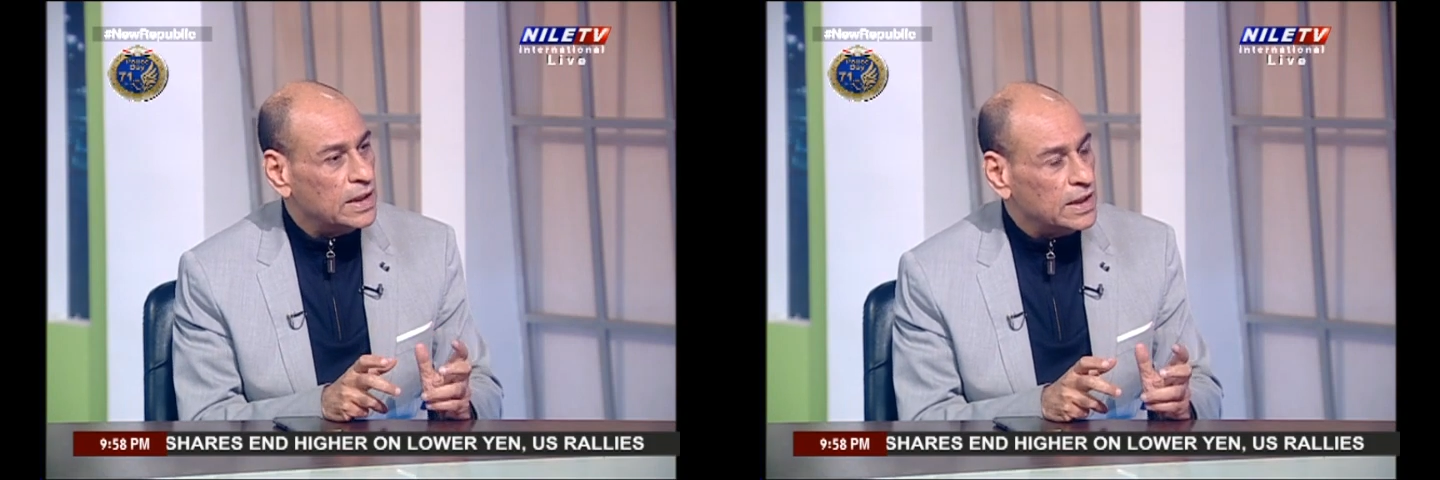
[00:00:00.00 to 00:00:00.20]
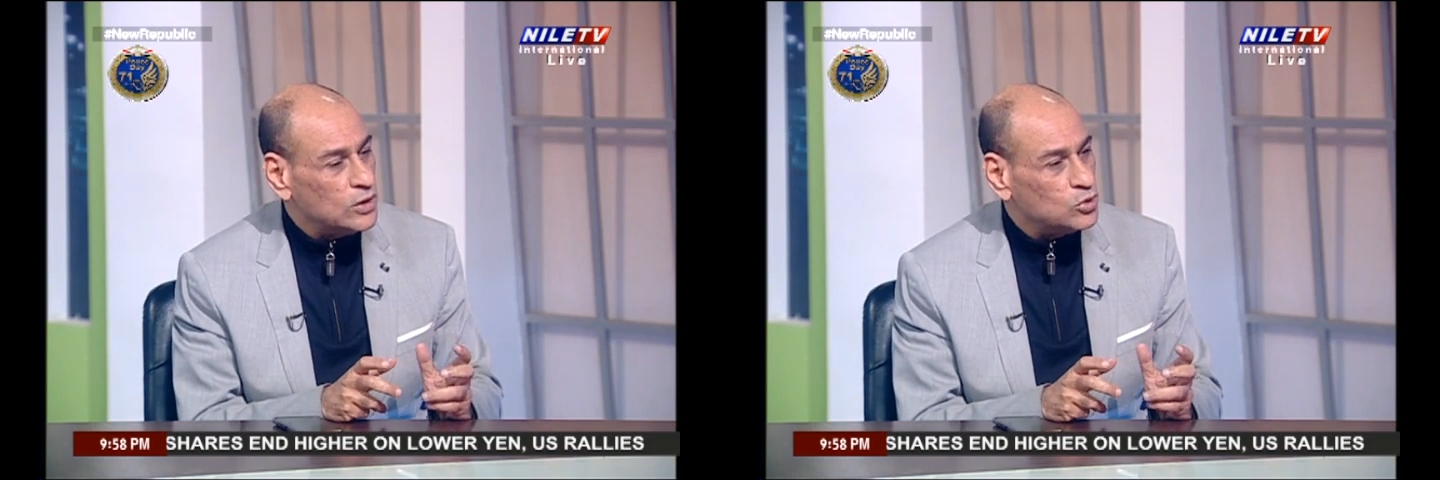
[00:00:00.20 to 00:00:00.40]

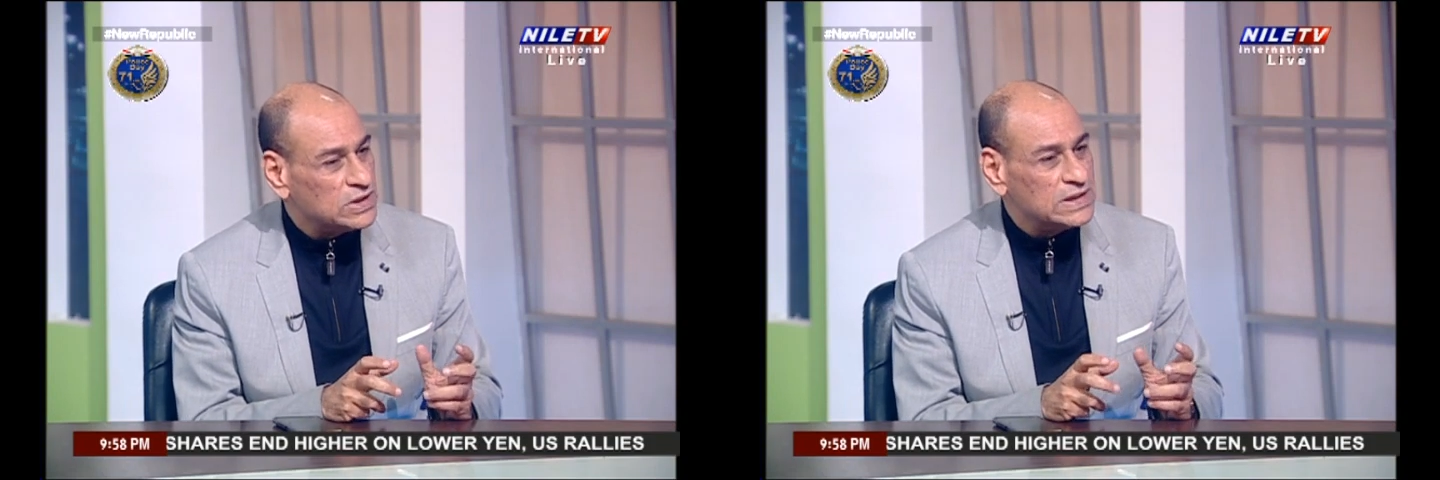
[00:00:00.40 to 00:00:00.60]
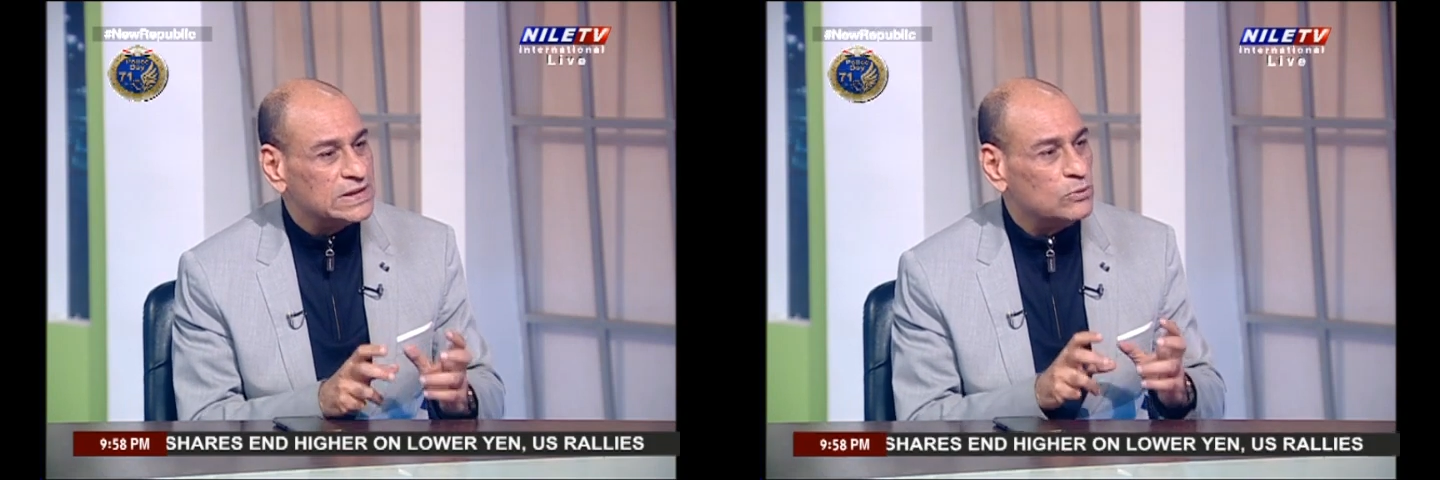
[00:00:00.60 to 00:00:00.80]

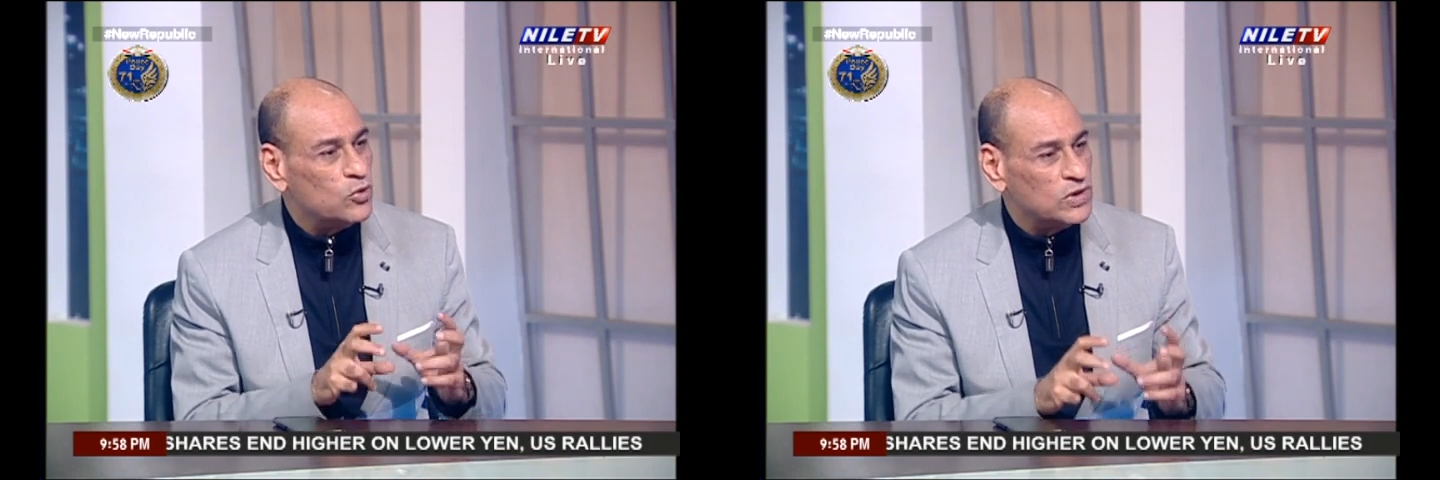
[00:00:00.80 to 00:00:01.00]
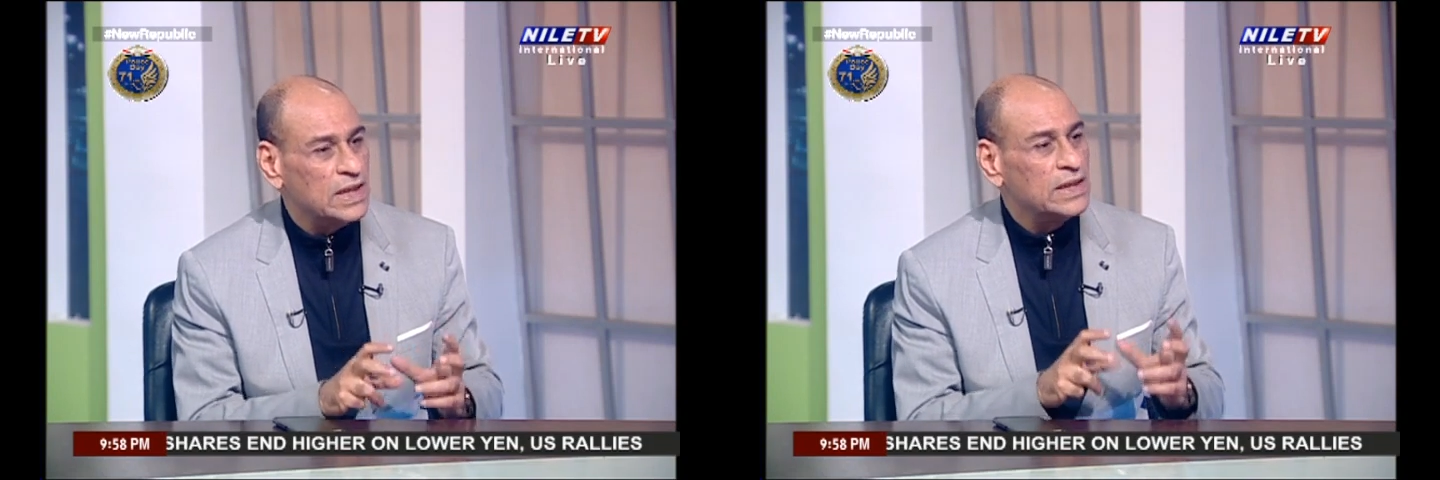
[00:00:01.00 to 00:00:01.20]
ecosystem
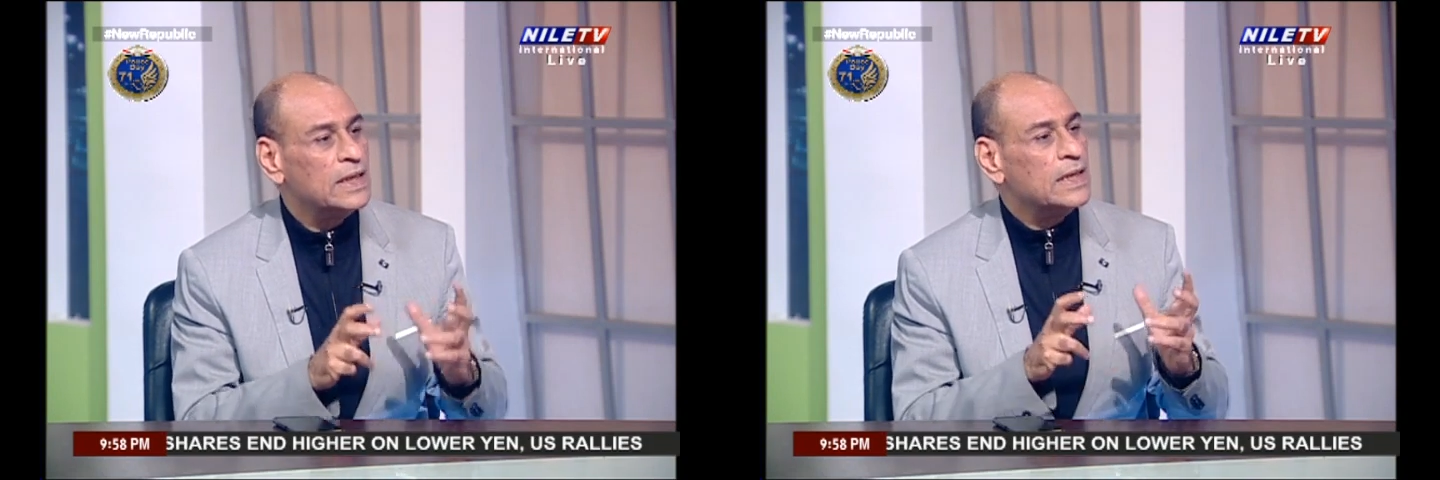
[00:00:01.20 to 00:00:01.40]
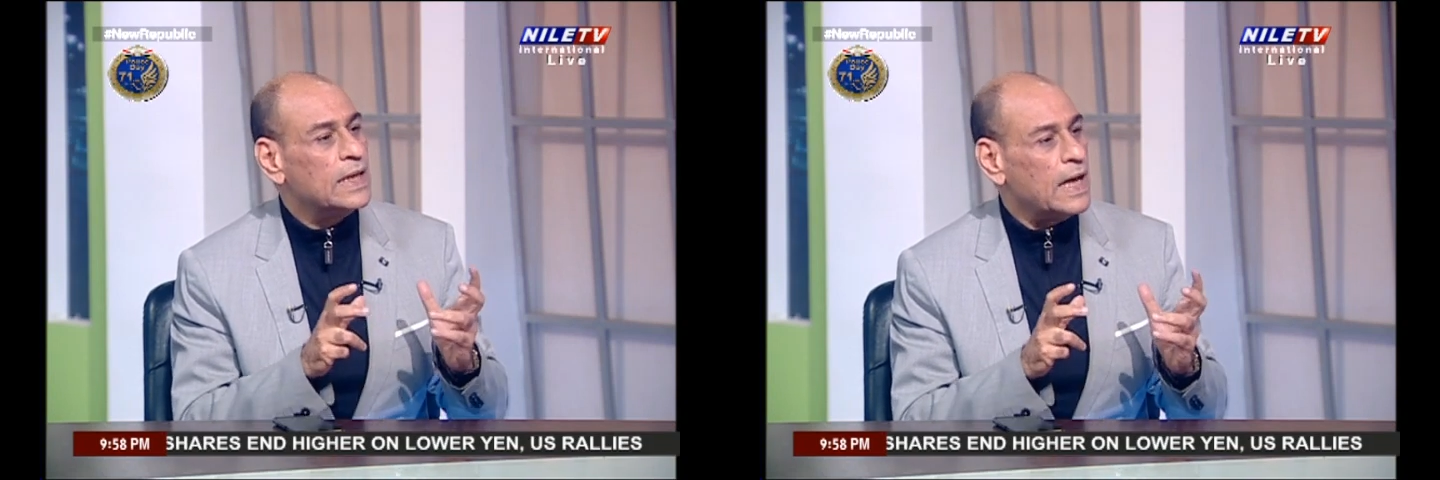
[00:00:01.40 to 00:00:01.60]
within
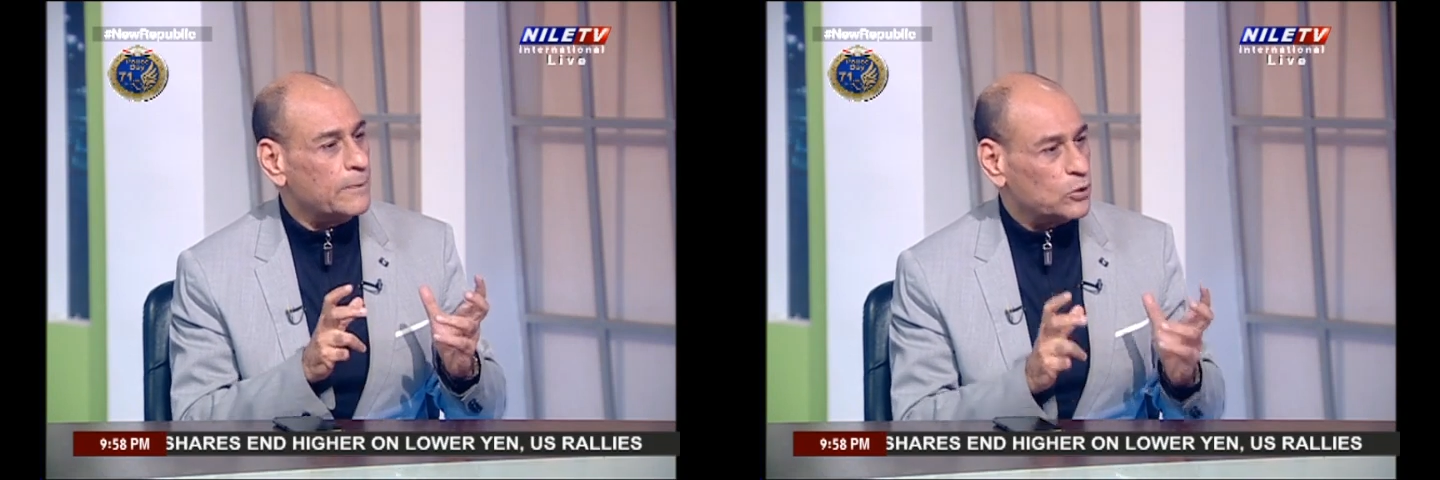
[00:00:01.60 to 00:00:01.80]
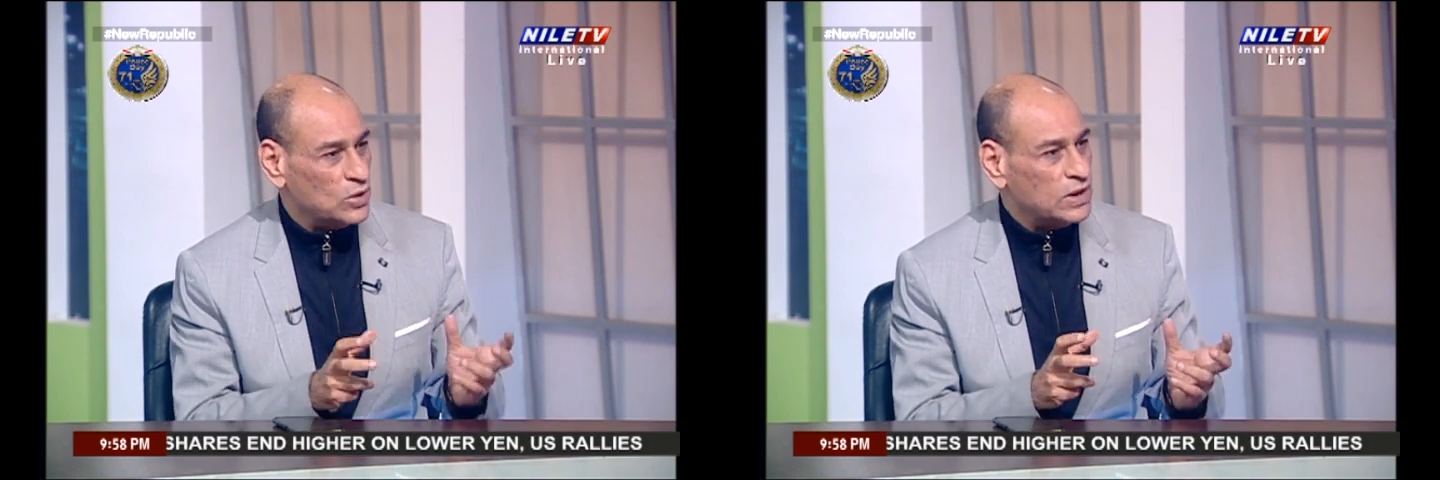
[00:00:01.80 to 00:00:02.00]
a
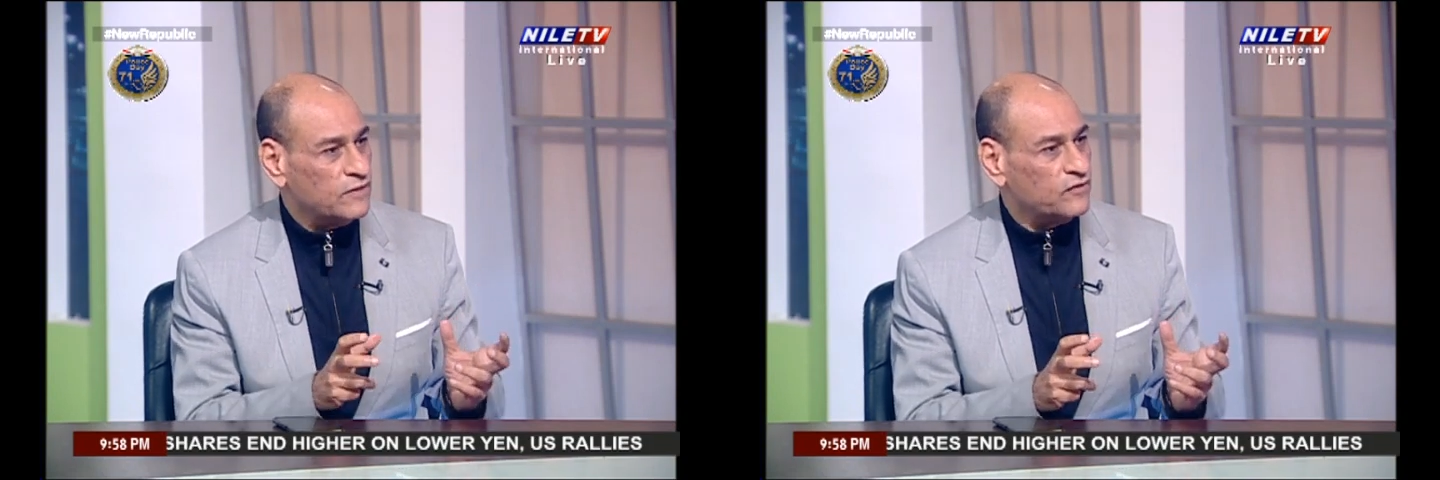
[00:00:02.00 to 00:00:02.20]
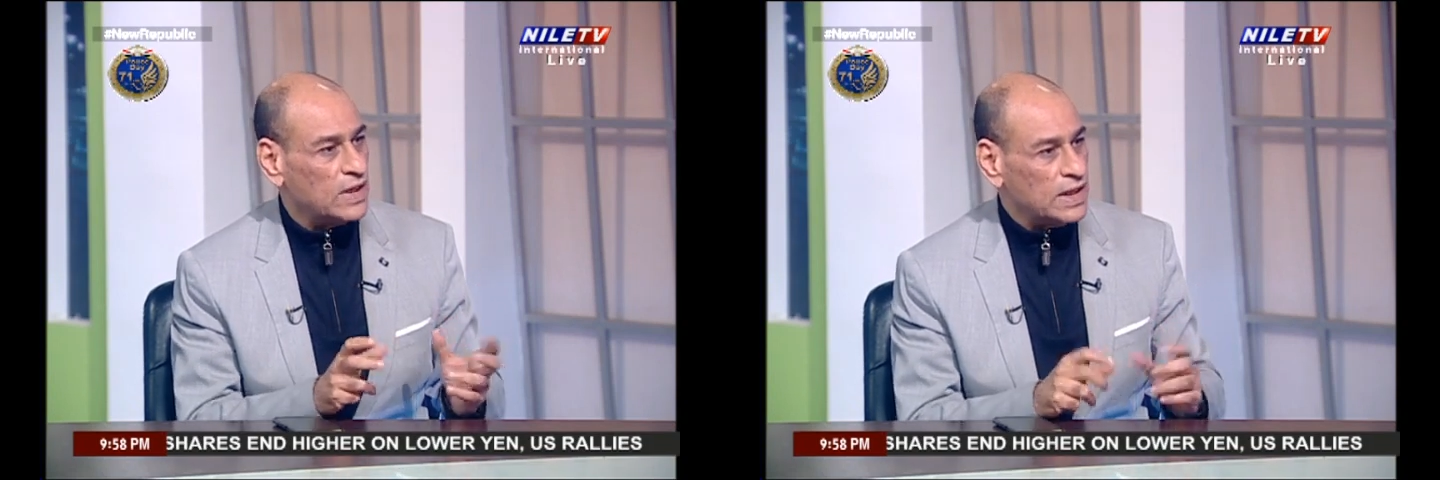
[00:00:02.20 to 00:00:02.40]

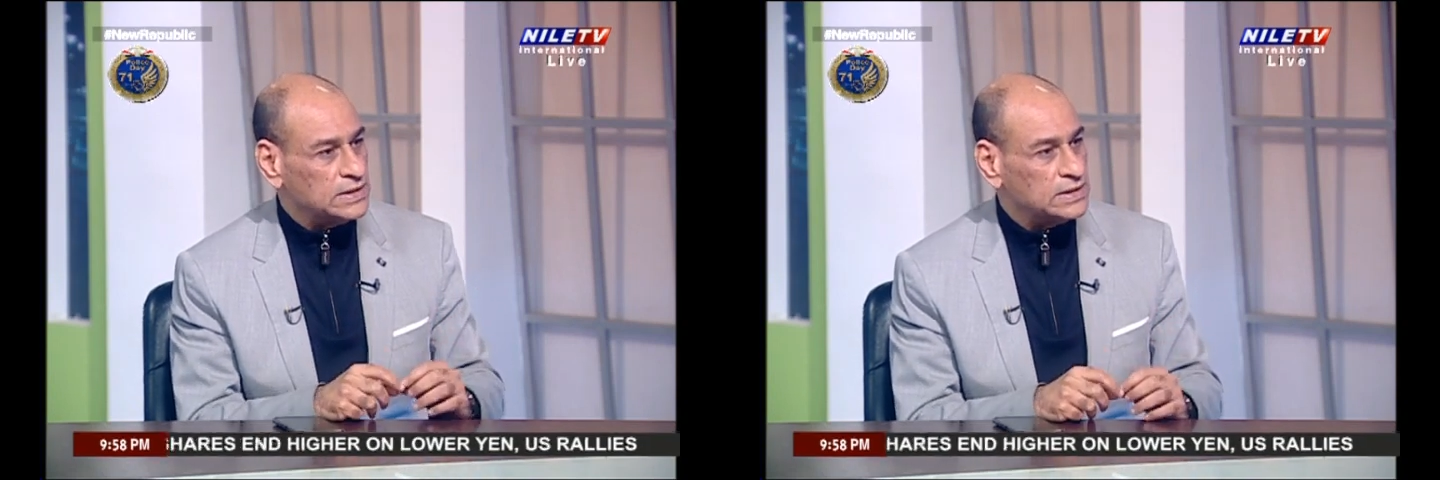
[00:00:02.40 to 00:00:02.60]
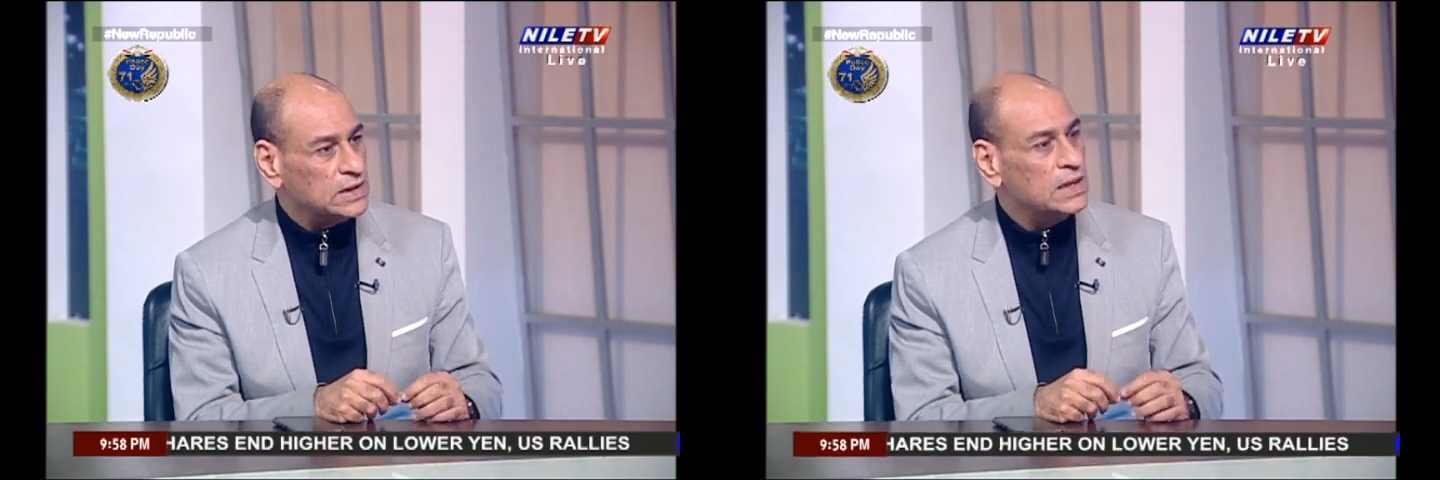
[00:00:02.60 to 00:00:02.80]
productive
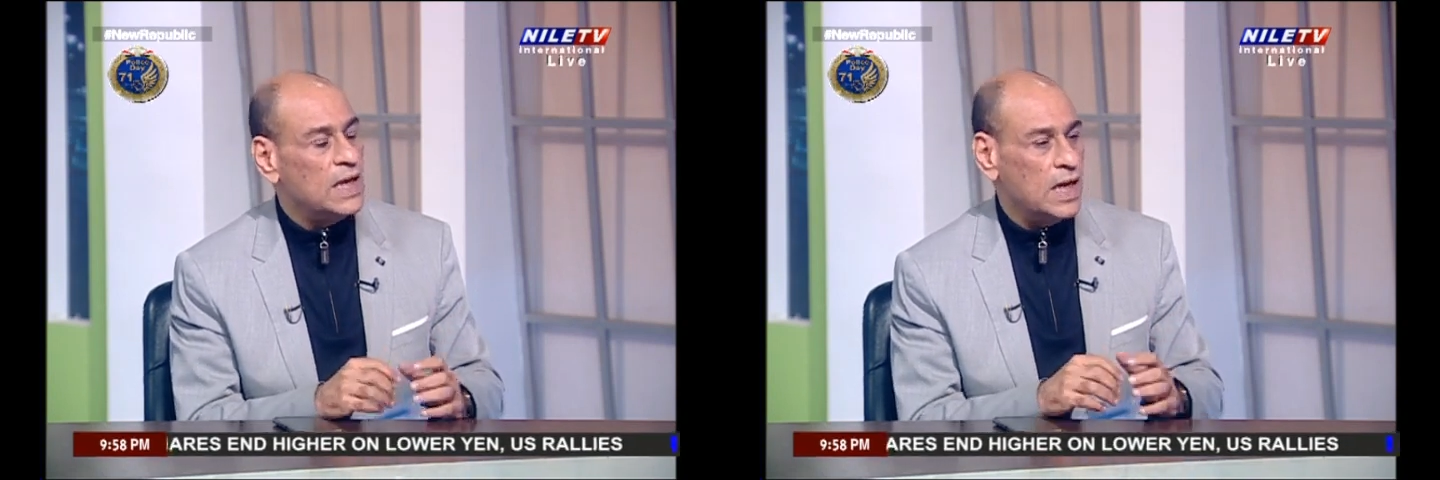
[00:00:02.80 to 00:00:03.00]
cluster,